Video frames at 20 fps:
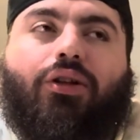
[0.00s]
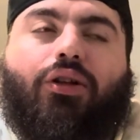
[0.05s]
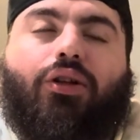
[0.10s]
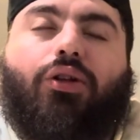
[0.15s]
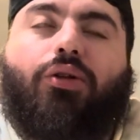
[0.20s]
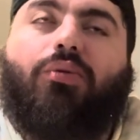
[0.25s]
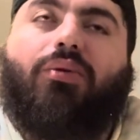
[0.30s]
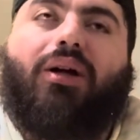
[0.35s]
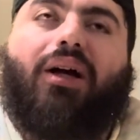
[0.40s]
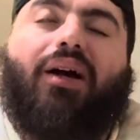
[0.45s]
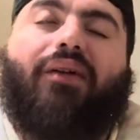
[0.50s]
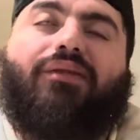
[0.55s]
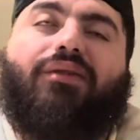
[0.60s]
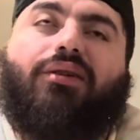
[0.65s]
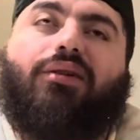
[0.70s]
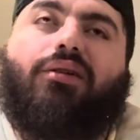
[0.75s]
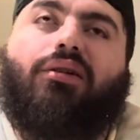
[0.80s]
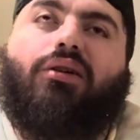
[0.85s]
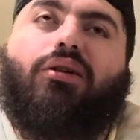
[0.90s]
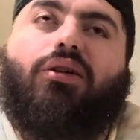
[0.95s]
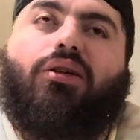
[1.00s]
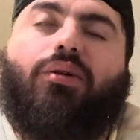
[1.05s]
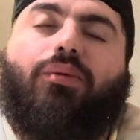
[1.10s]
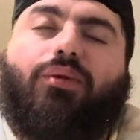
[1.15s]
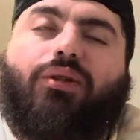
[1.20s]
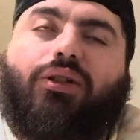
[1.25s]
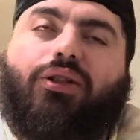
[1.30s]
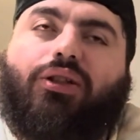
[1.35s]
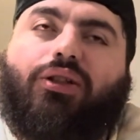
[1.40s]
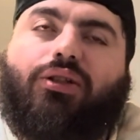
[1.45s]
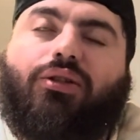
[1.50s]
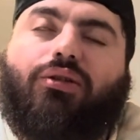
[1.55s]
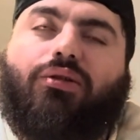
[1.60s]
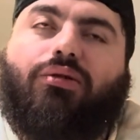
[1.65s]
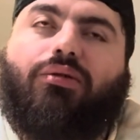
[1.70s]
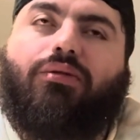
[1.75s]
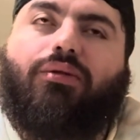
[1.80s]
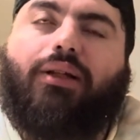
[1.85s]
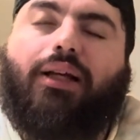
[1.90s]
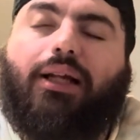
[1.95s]
You have to go in the
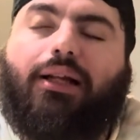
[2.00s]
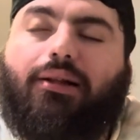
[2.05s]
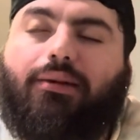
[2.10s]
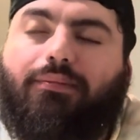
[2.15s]
studio, get it